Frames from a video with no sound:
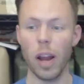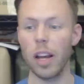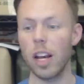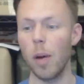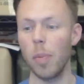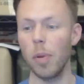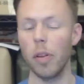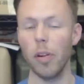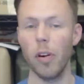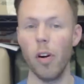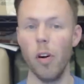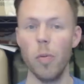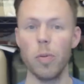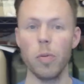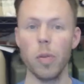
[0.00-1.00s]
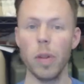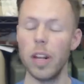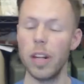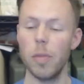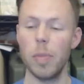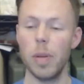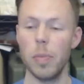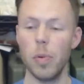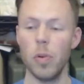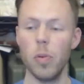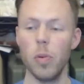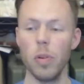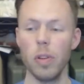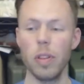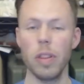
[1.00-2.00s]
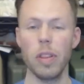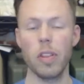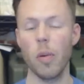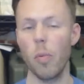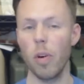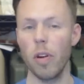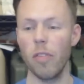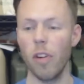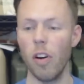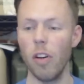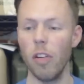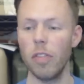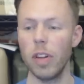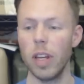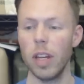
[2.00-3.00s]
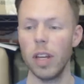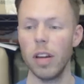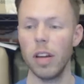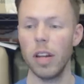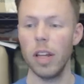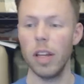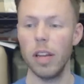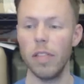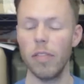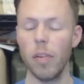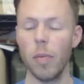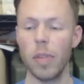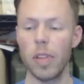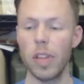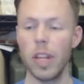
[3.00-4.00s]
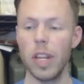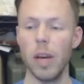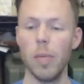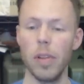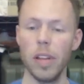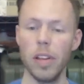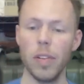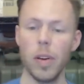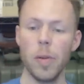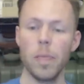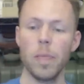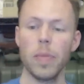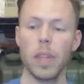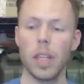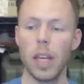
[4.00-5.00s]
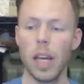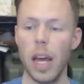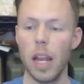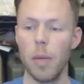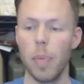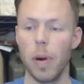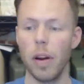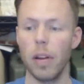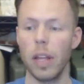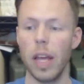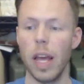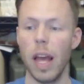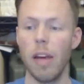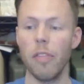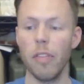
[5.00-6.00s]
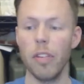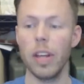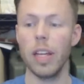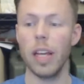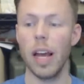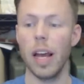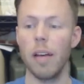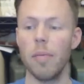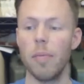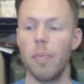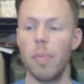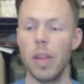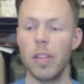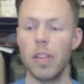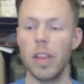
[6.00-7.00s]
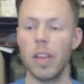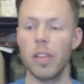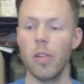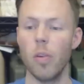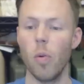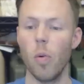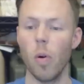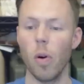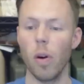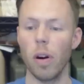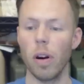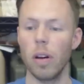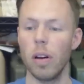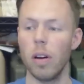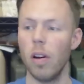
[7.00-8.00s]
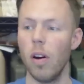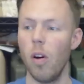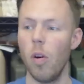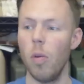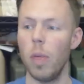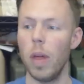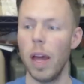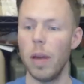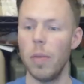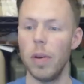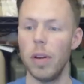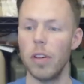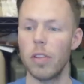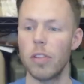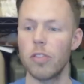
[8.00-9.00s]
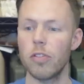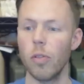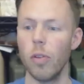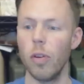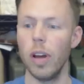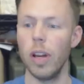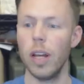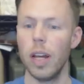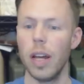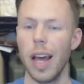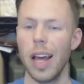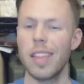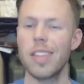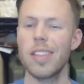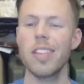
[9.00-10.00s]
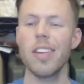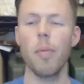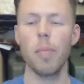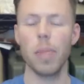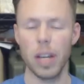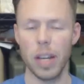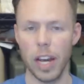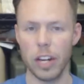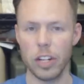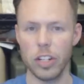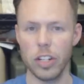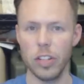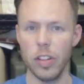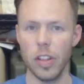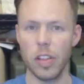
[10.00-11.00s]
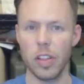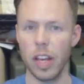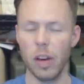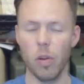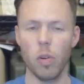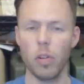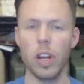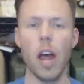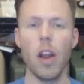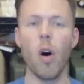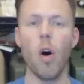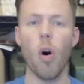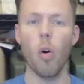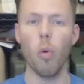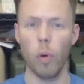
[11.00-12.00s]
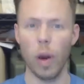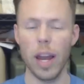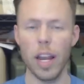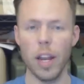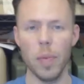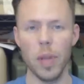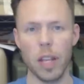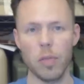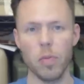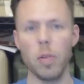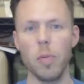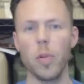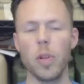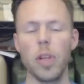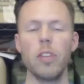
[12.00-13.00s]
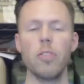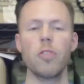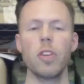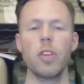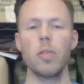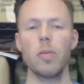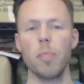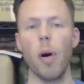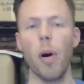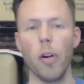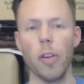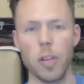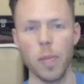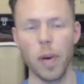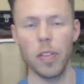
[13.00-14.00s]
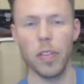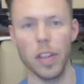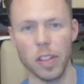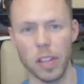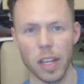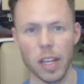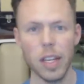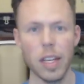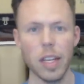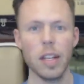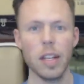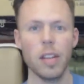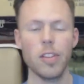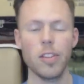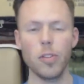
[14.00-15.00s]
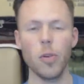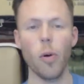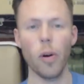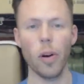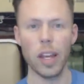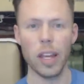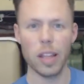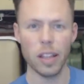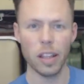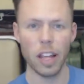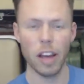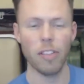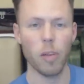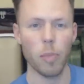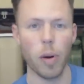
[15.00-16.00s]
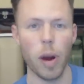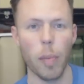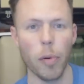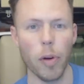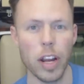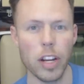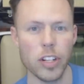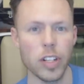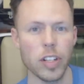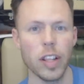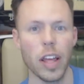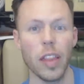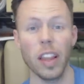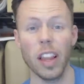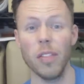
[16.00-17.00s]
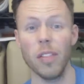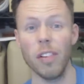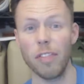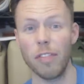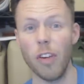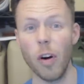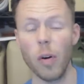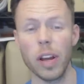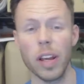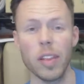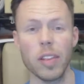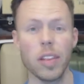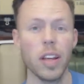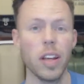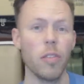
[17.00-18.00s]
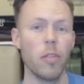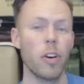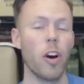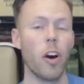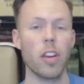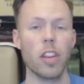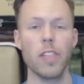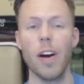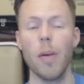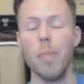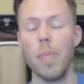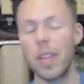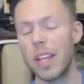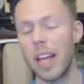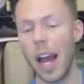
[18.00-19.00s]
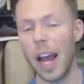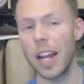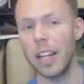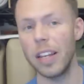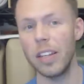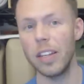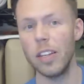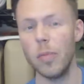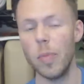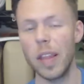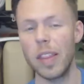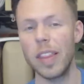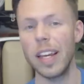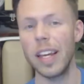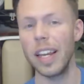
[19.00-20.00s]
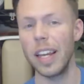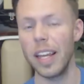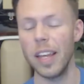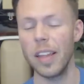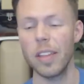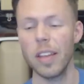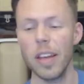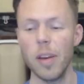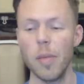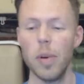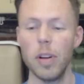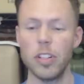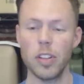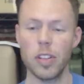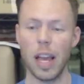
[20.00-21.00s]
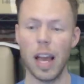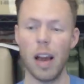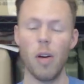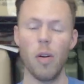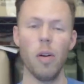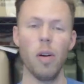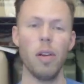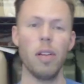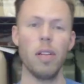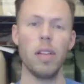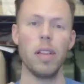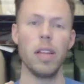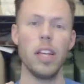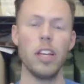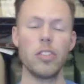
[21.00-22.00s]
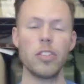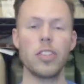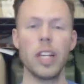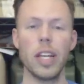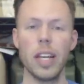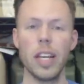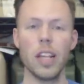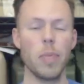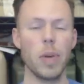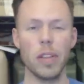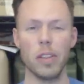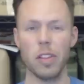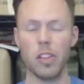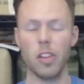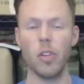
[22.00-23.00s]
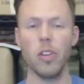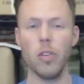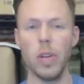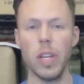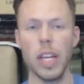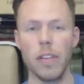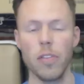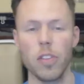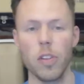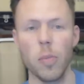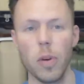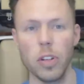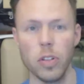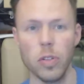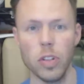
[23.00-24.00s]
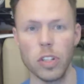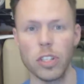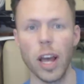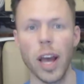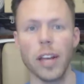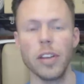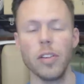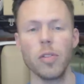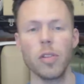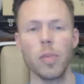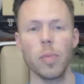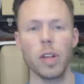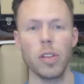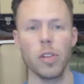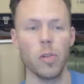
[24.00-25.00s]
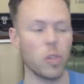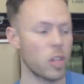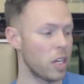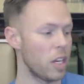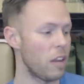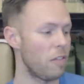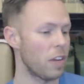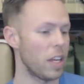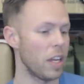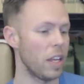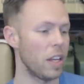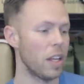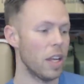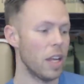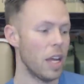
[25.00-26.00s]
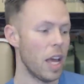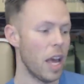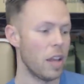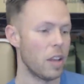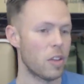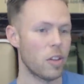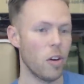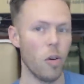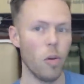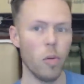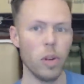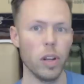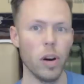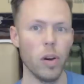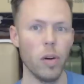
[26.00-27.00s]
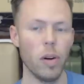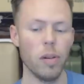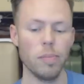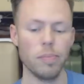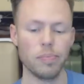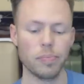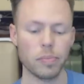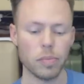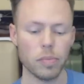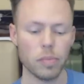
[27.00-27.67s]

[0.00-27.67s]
and a couple other homes related to people who were somewhat involved in, from the city, I believe. And apparently every yeah business or home that had been destroyed had some connection to this thing. It wasn't at all random, and that's one of the most interesting parts about this story, is the level of preparation and the level of focus, regardless of how misguided you may think it is, but just how interesting it is because it's so unique for someone to decide to do something so significant and so, you know, um,